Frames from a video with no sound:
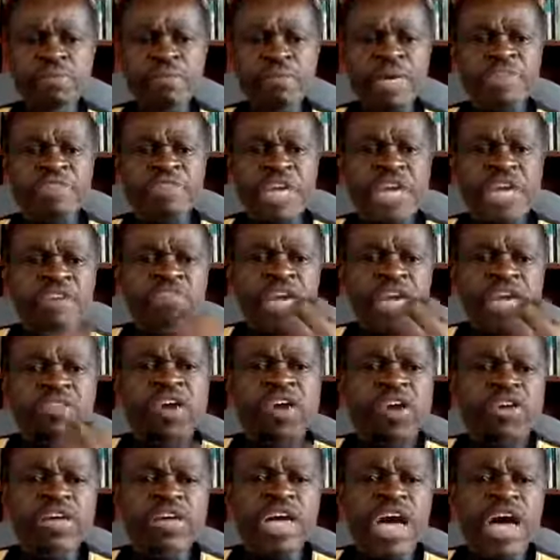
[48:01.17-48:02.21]
But they
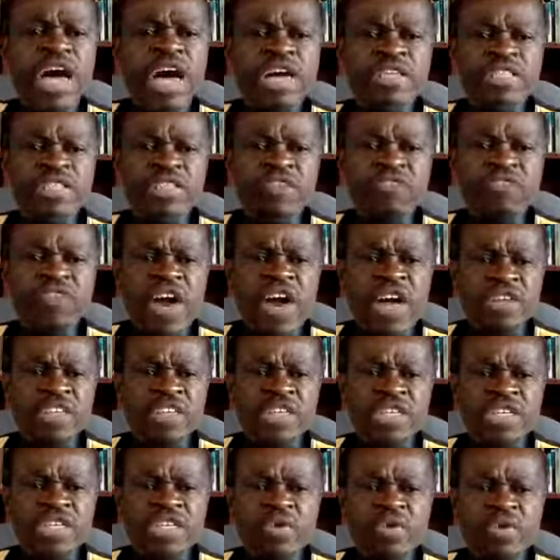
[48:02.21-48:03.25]
recognized the fact
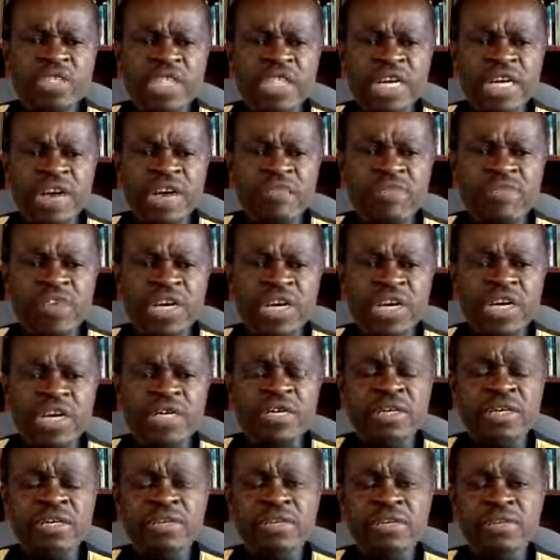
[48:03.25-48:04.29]
that he was an
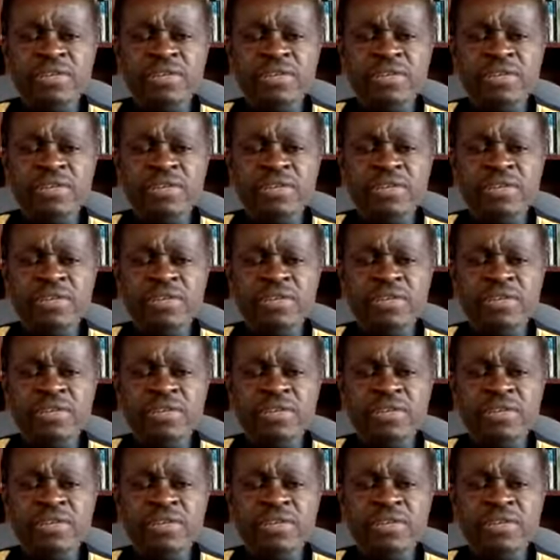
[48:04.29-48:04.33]
African.